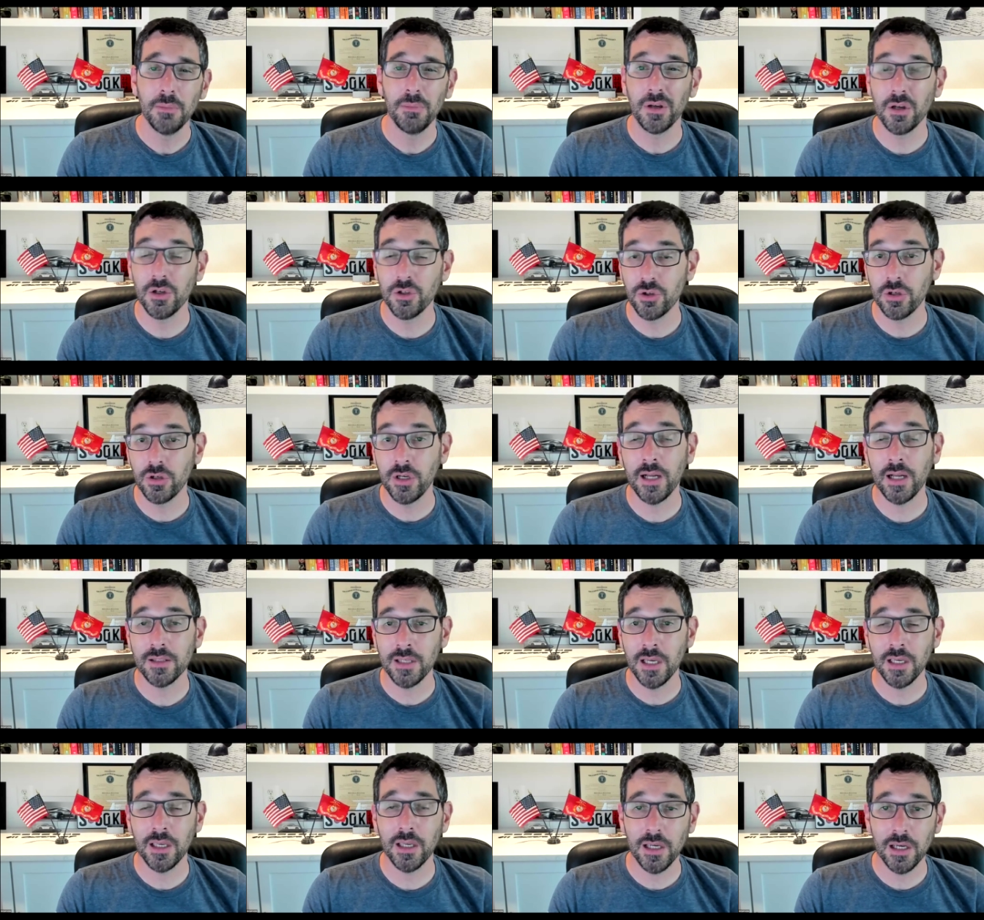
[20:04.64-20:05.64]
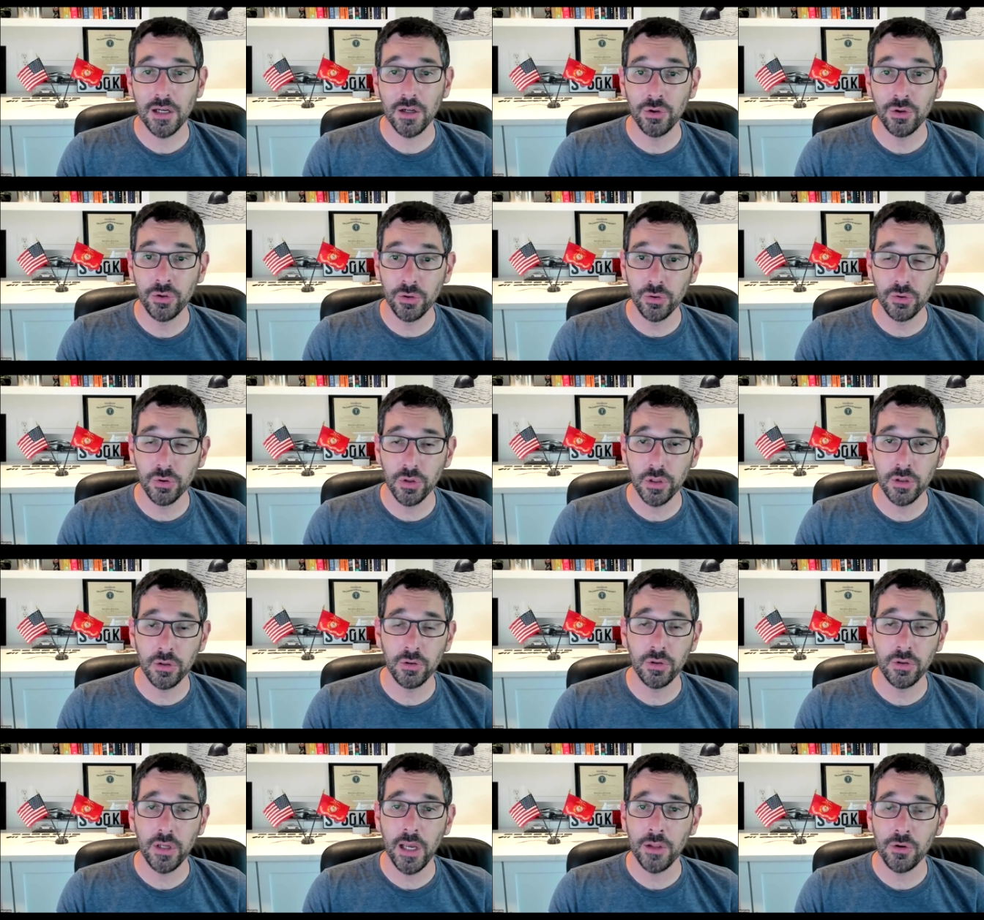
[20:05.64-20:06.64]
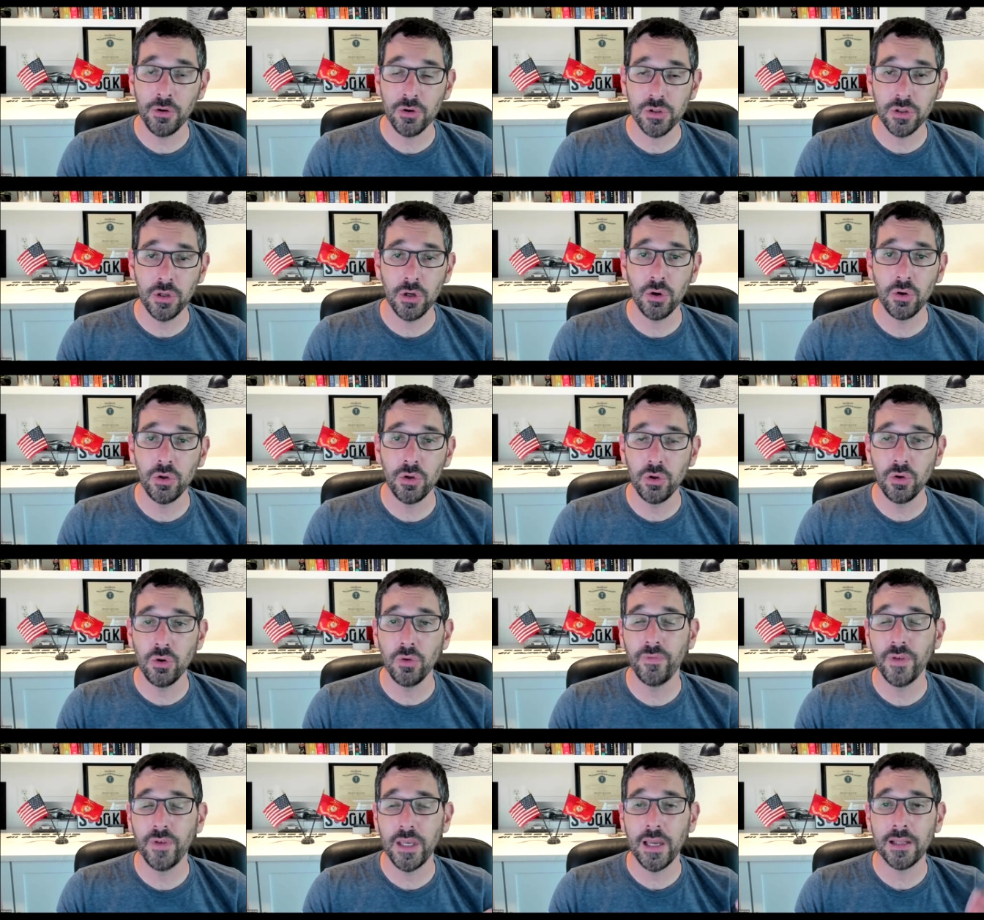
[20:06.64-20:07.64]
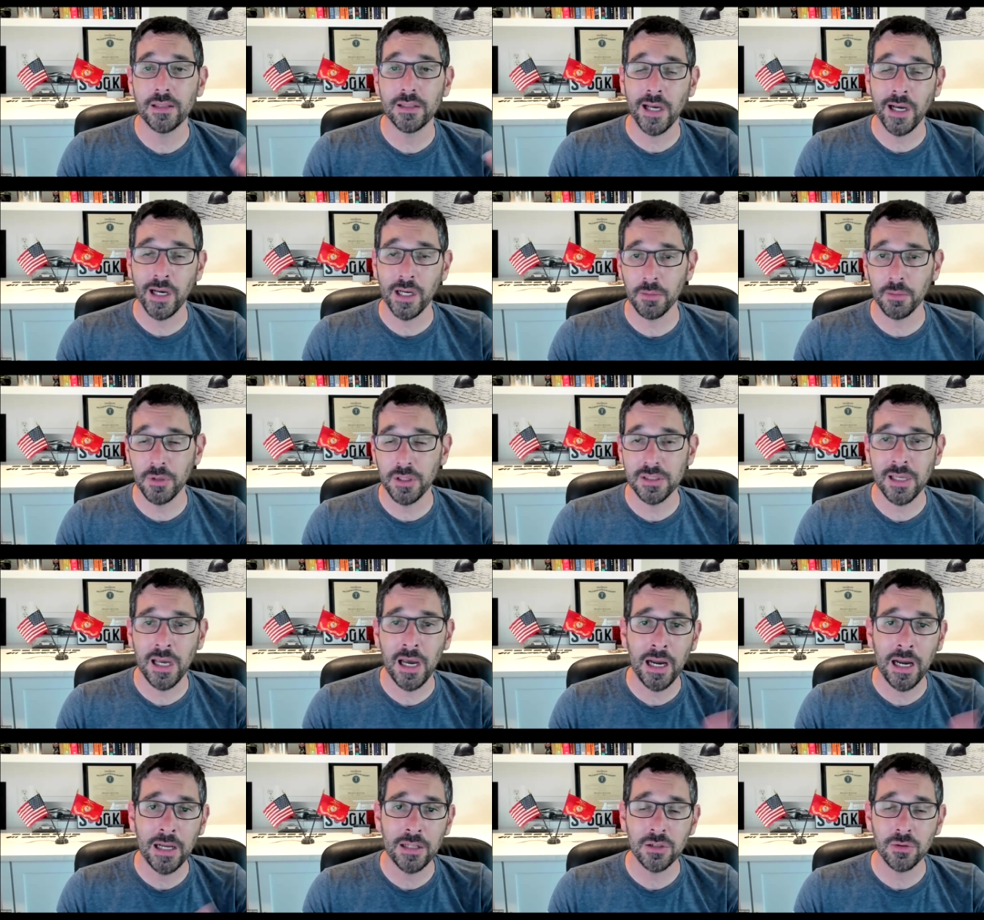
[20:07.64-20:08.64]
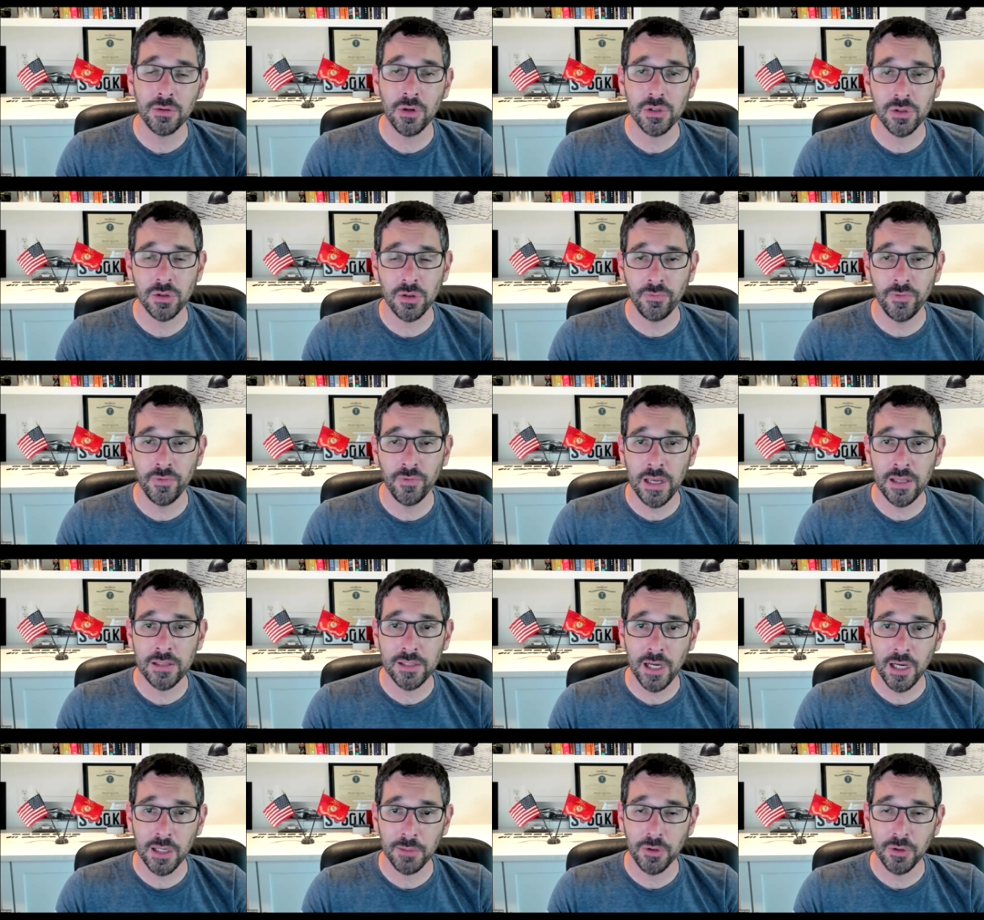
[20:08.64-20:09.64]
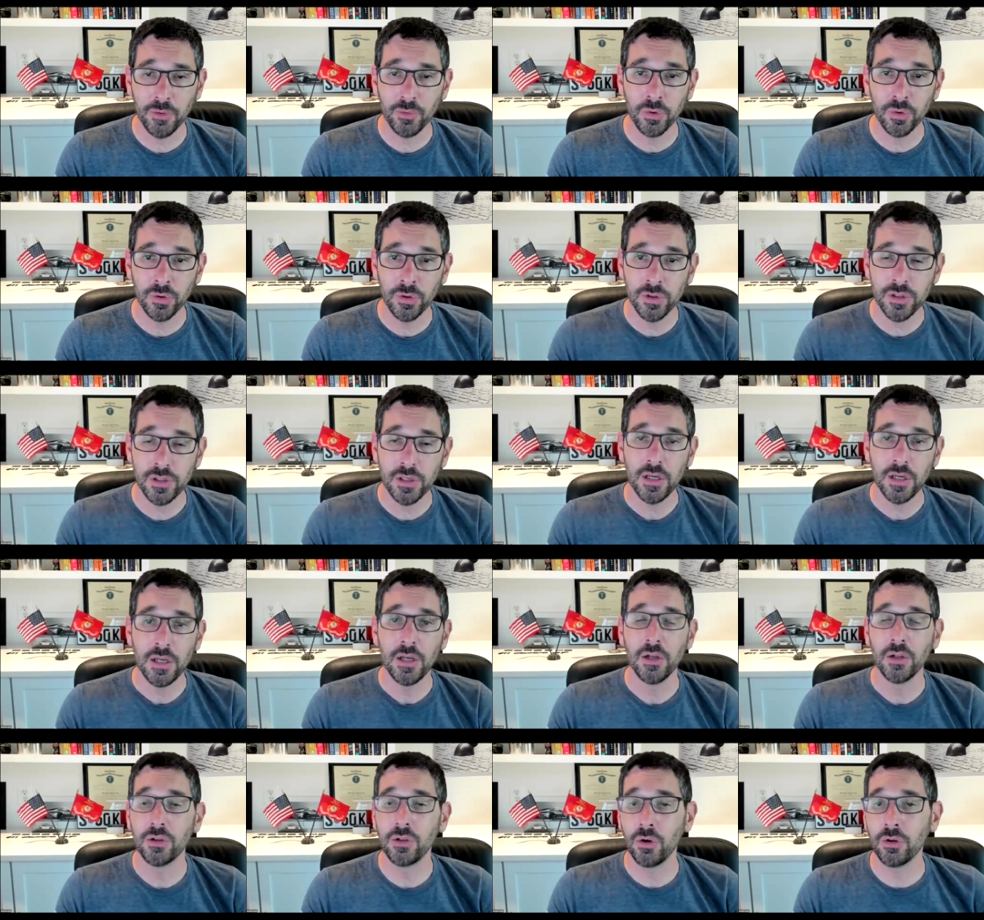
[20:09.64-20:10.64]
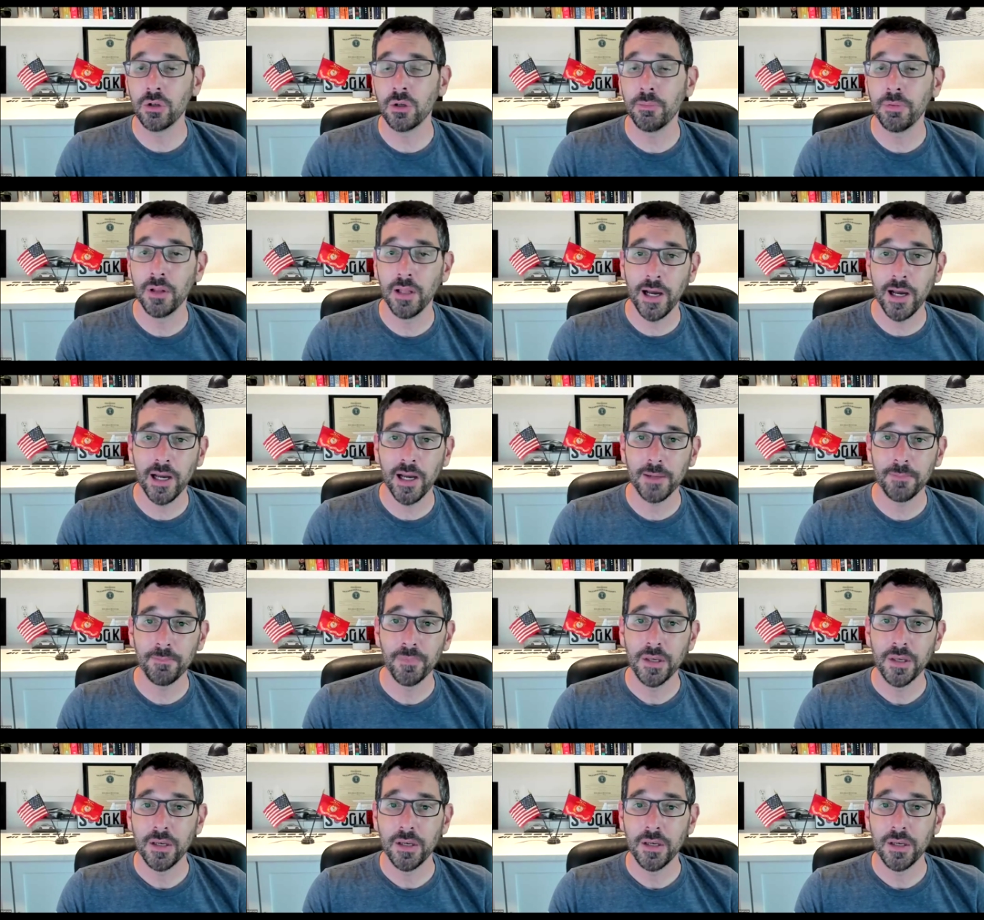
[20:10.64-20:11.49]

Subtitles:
because you're not taking out a new loan and there's no new VA entitlement tied to it. So the VA entitlement rules don't apply.